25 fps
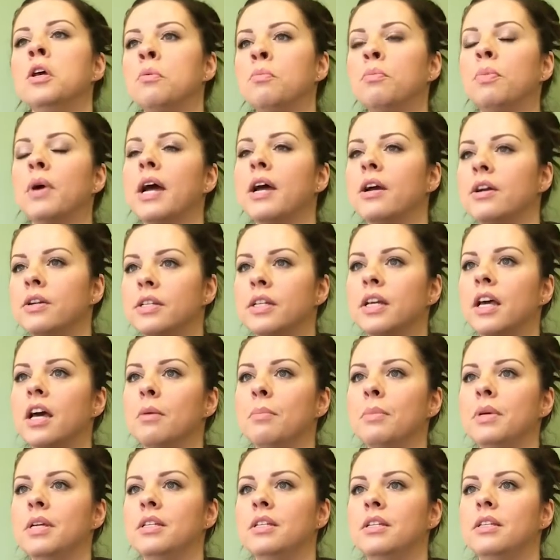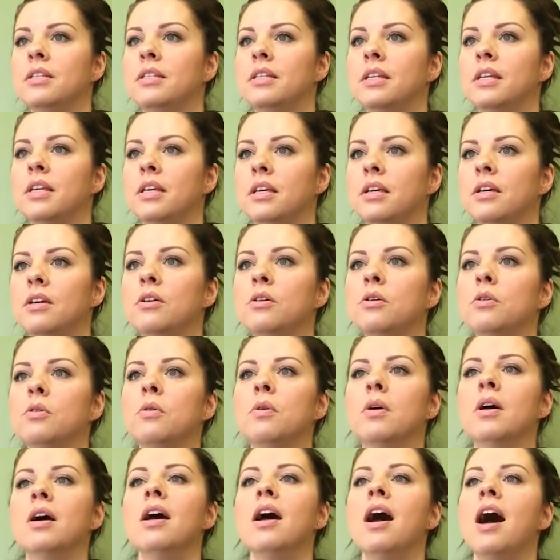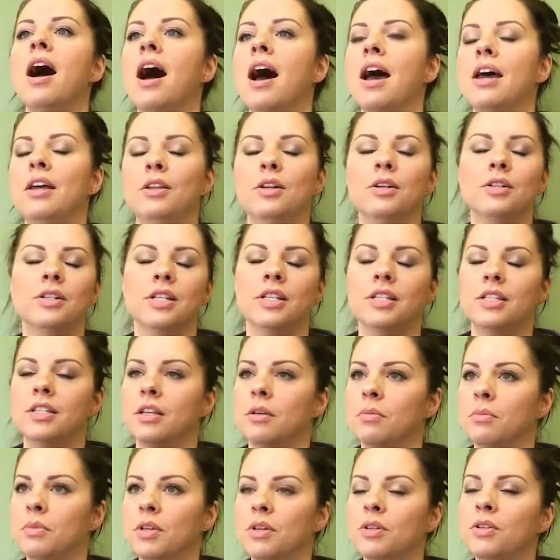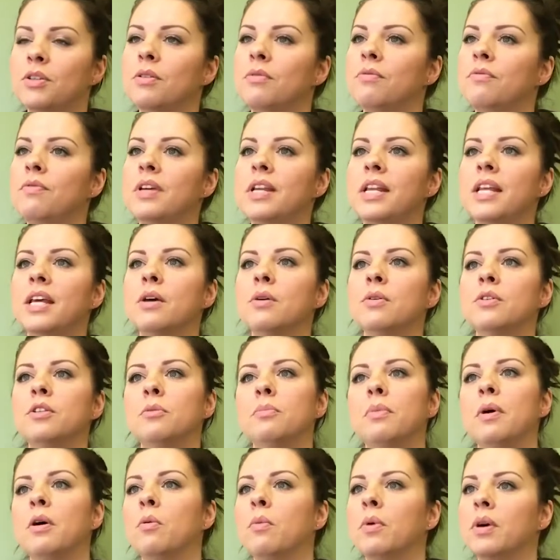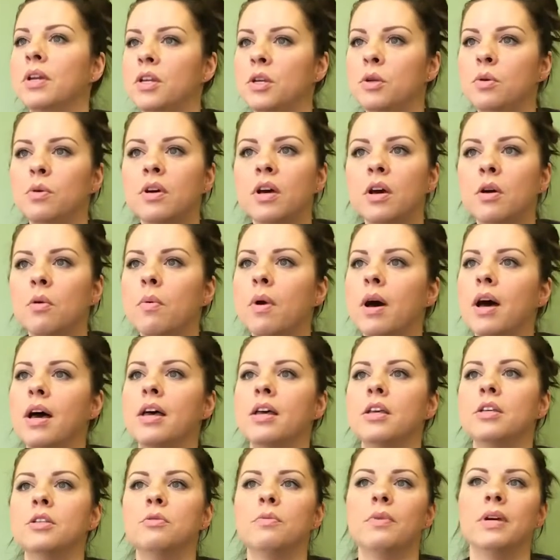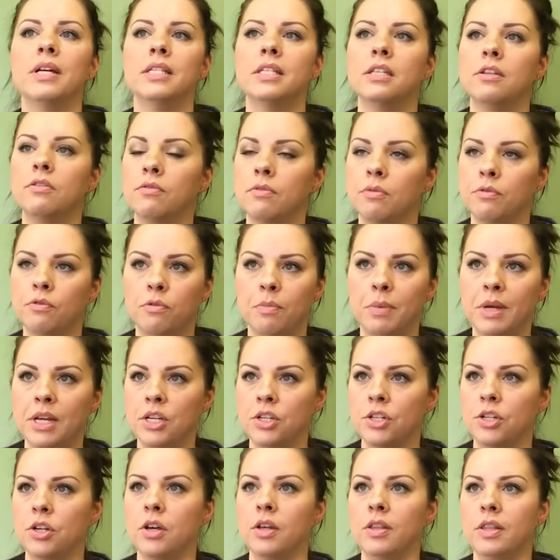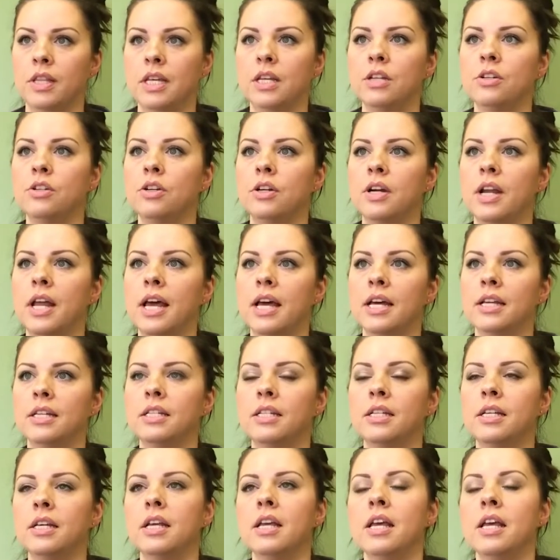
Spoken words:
prior to coming to see you, I looked at some YouTube videos about what NUCA was, read some information on the internet,